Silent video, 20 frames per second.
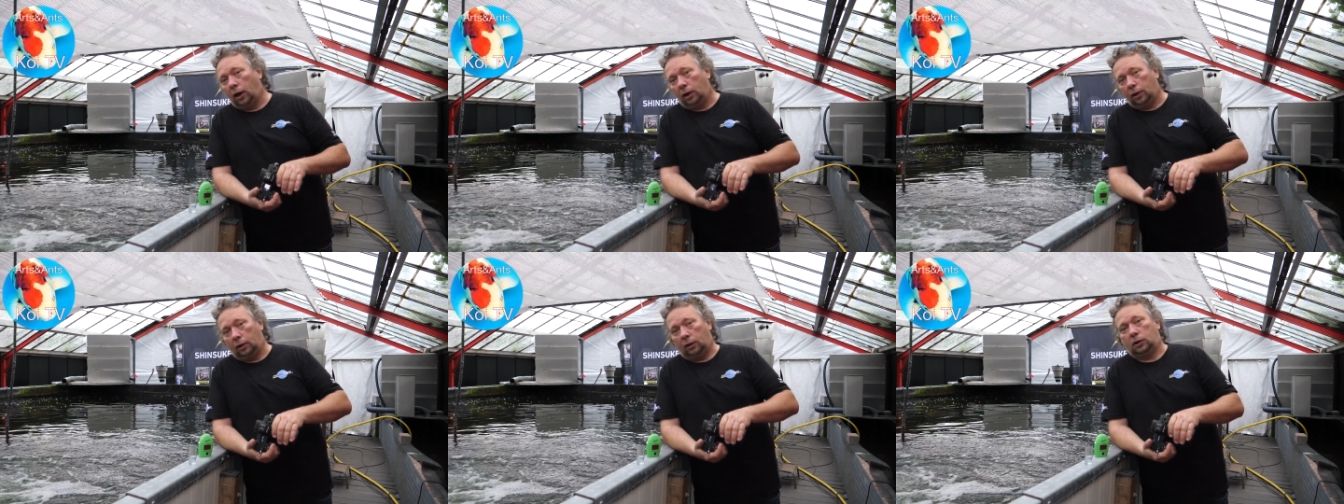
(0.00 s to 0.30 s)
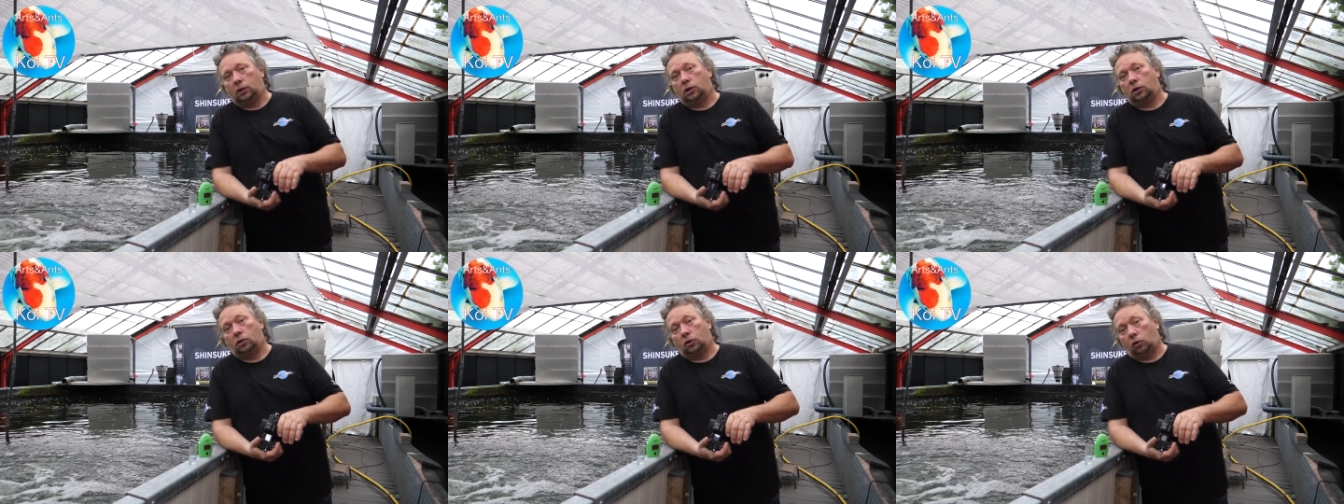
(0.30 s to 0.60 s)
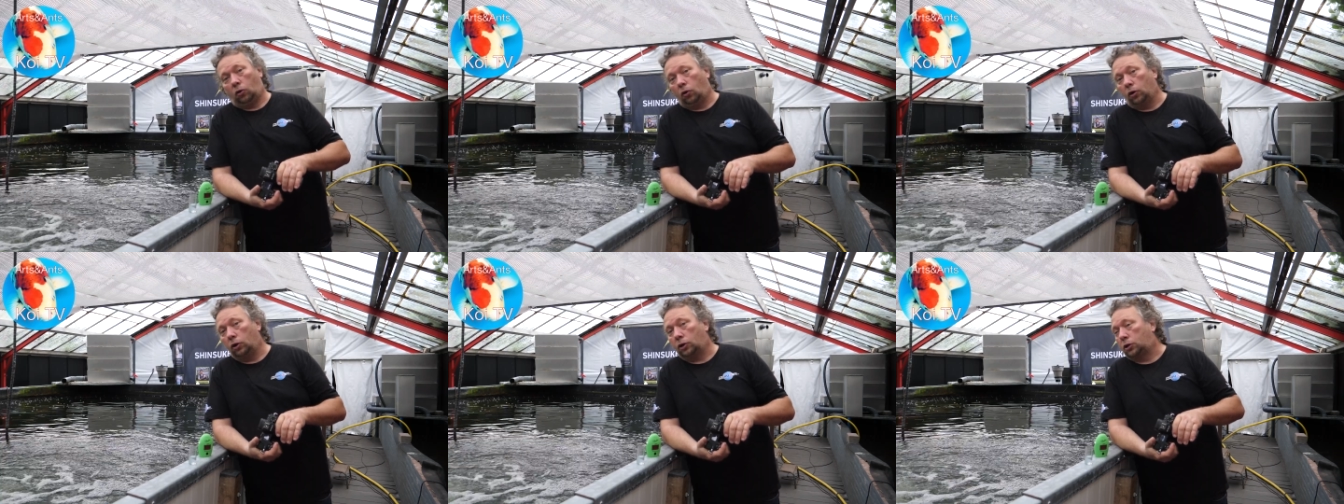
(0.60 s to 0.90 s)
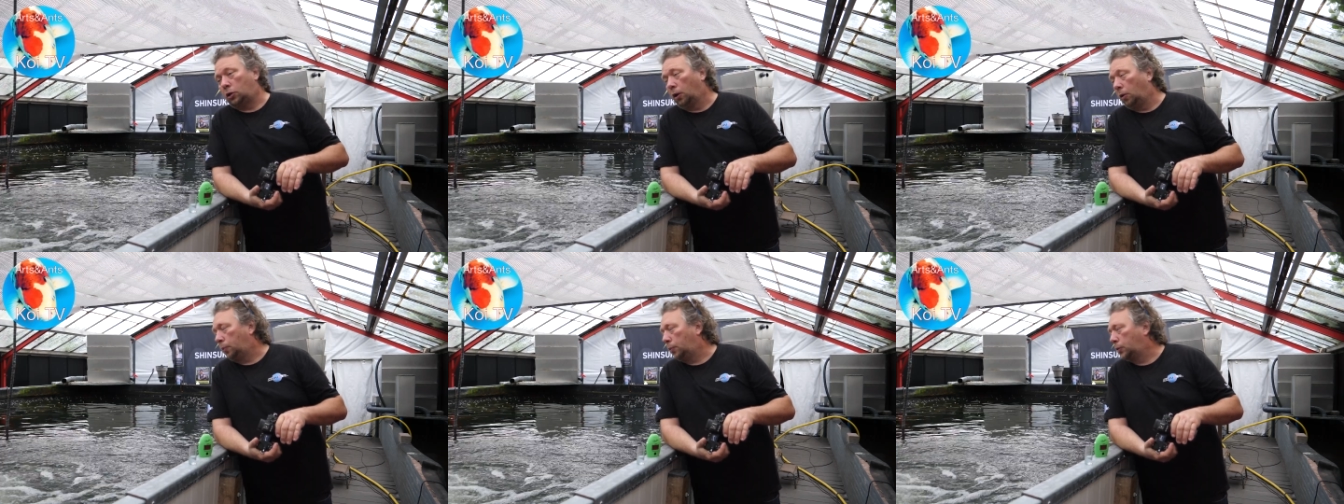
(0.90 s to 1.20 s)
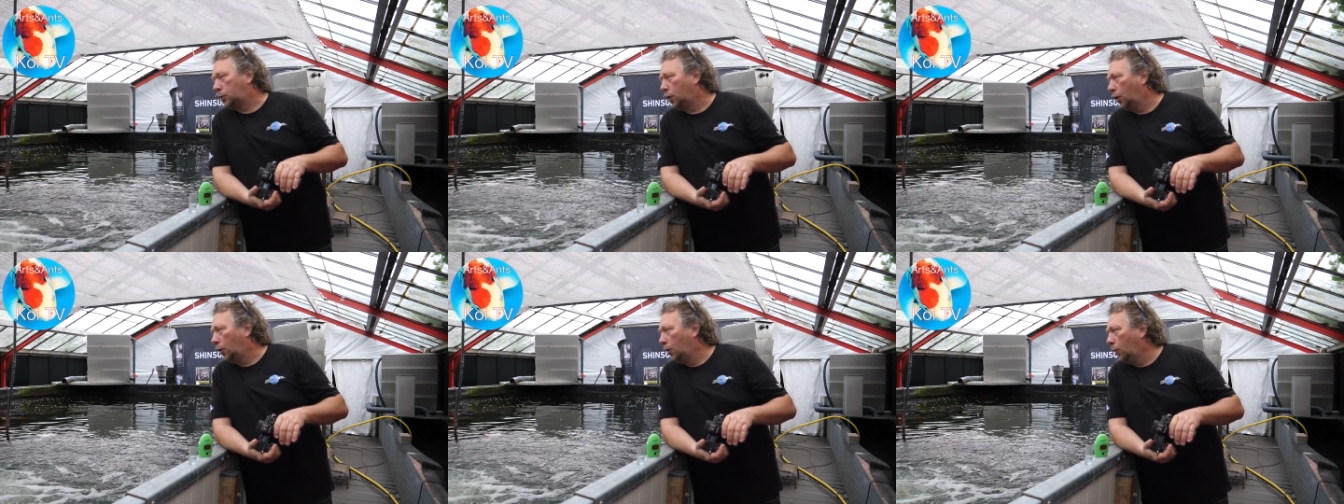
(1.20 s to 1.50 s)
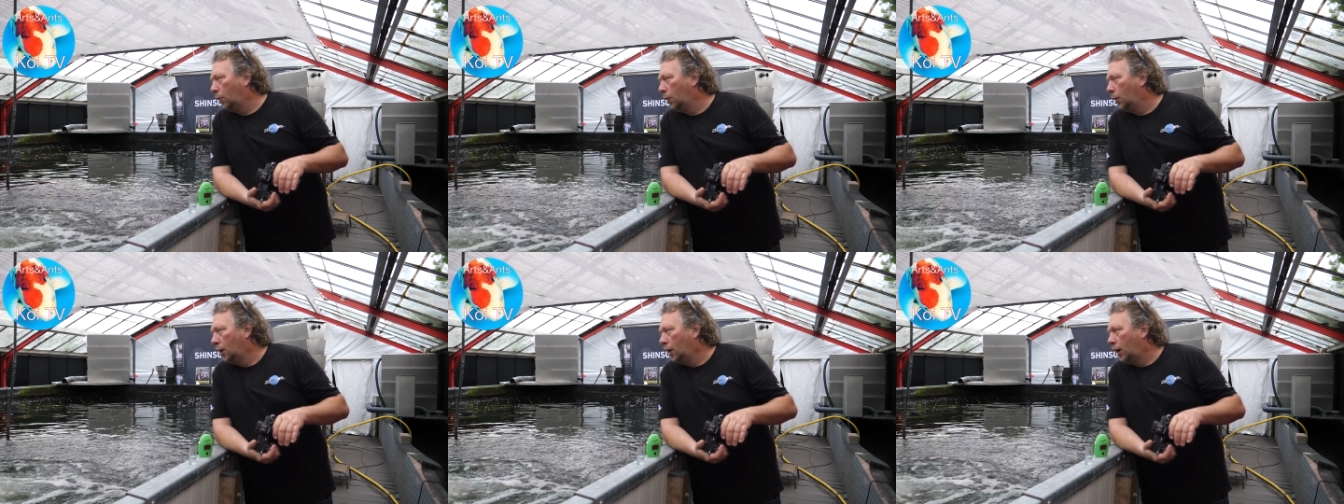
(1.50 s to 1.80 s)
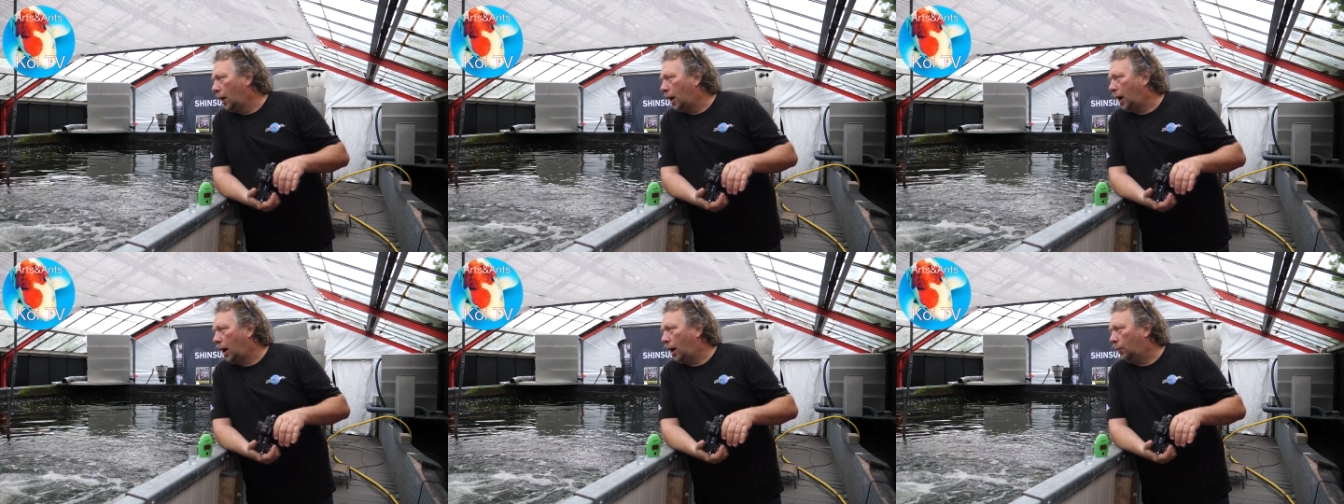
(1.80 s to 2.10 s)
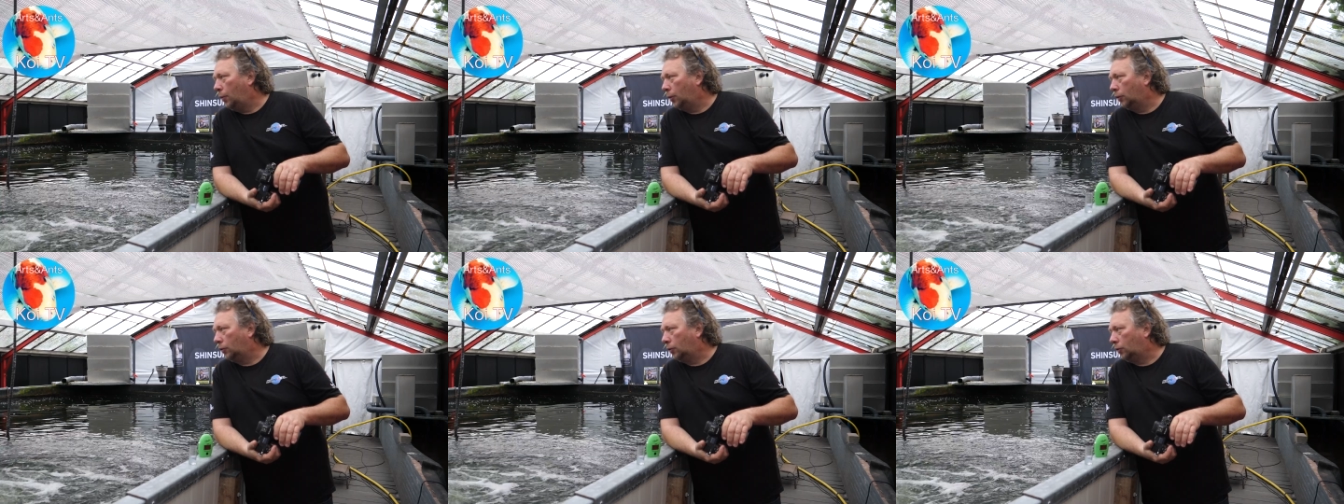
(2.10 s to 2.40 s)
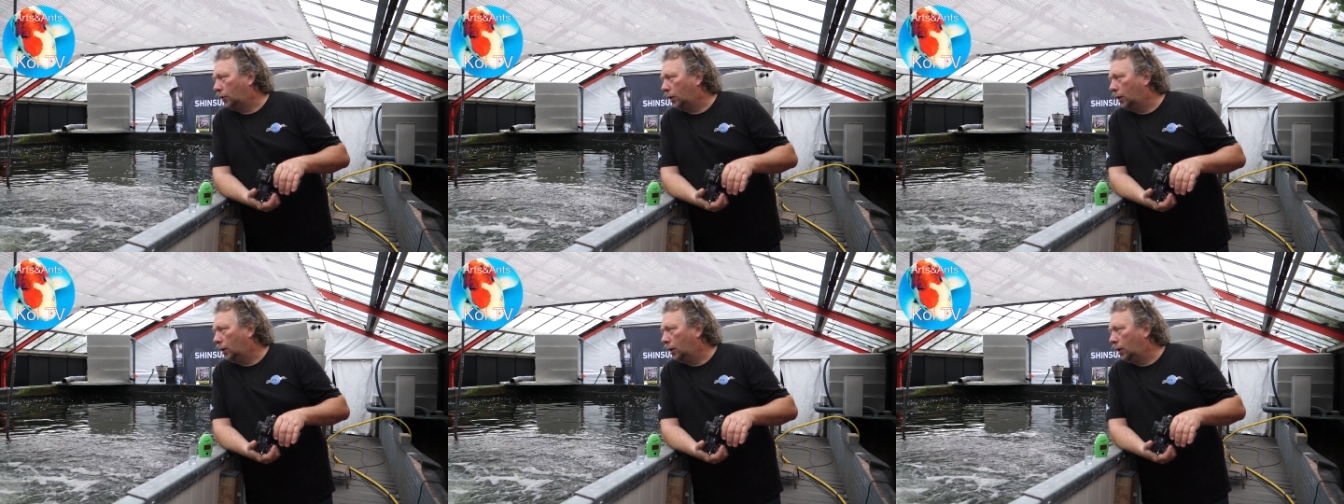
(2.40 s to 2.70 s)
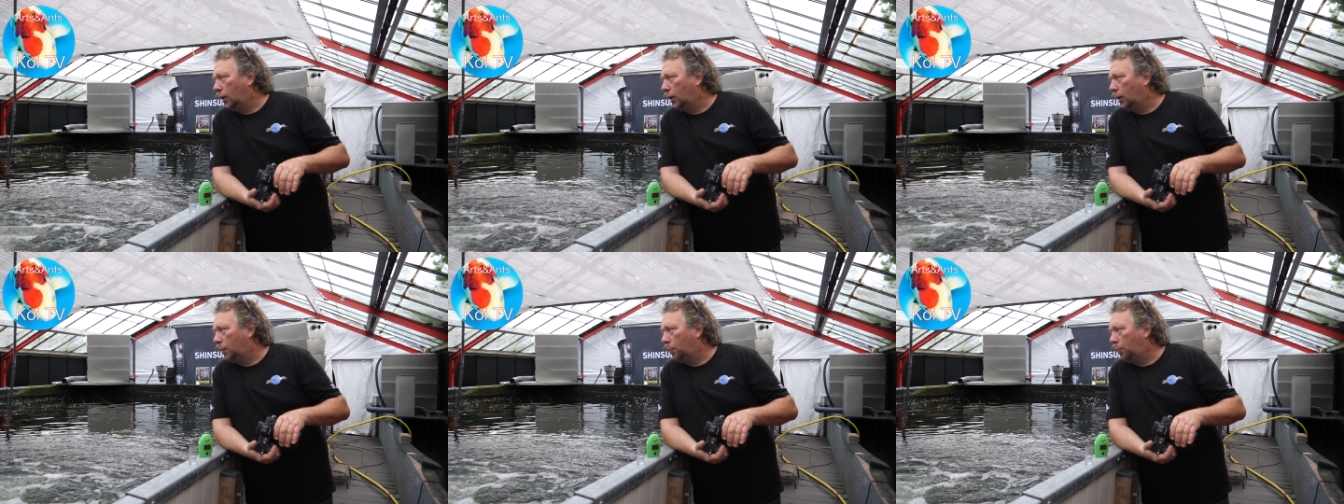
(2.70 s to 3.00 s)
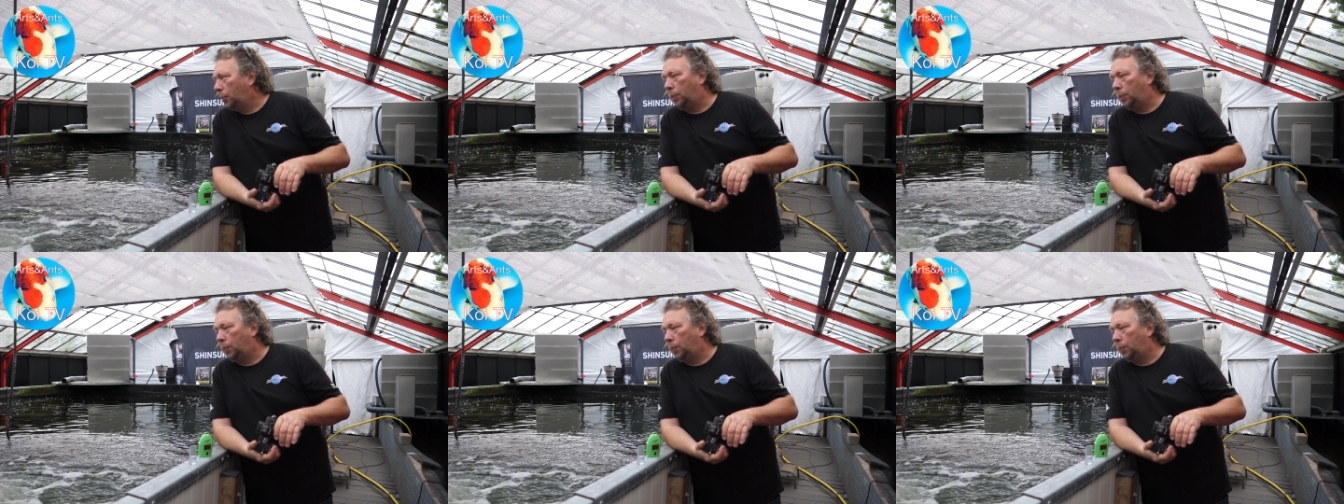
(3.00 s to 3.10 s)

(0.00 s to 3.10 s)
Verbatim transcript: Eh? This is a koi shop, so I want uh,